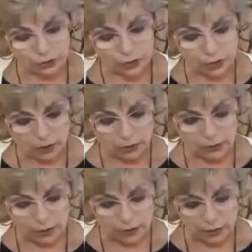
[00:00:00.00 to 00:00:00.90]
clone.
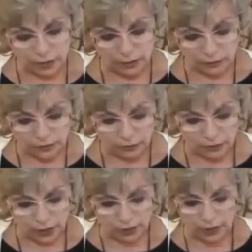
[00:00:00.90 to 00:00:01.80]
The
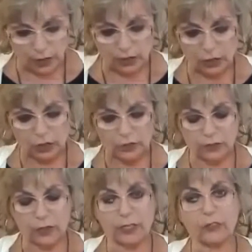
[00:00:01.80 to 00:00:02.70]
levels of
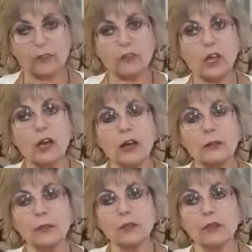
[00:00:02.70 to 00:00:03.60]
technology, the length of
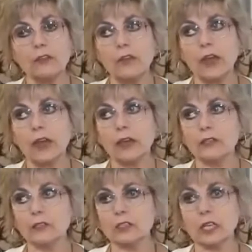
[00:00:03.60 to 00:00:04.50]
time that they've
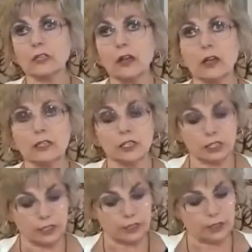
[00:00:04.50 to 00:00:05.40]
had
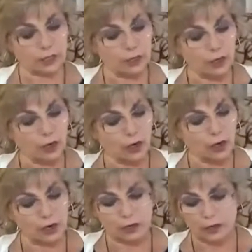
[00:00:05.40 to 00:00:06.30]
technologies
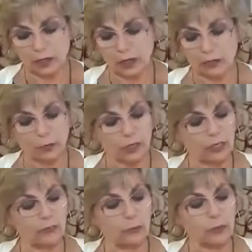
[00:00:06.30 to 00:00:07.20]
are
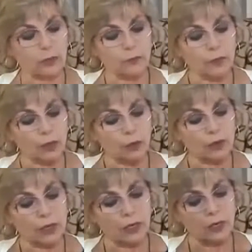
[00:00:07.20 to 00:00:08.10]
unbelievable.
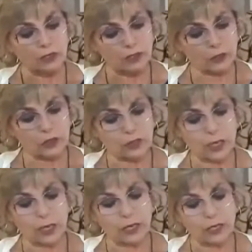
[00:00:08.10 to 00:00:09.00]
What they
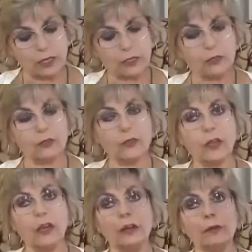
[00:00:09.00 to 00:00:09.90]
also say
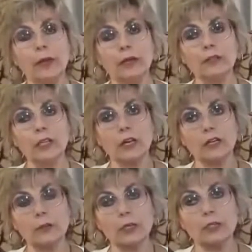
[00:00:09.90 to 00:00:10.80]
in the Iron
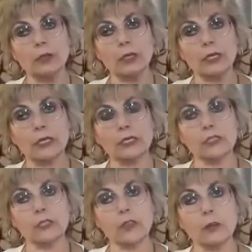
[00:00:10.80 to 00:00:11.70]
Mountain
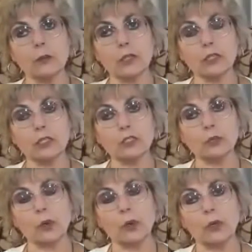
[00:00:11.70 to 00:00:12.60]
documentary is that they will
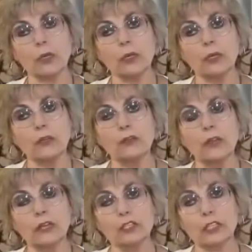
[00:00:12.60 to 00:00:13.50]
control
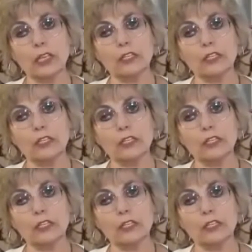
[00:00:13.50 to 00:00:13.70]
the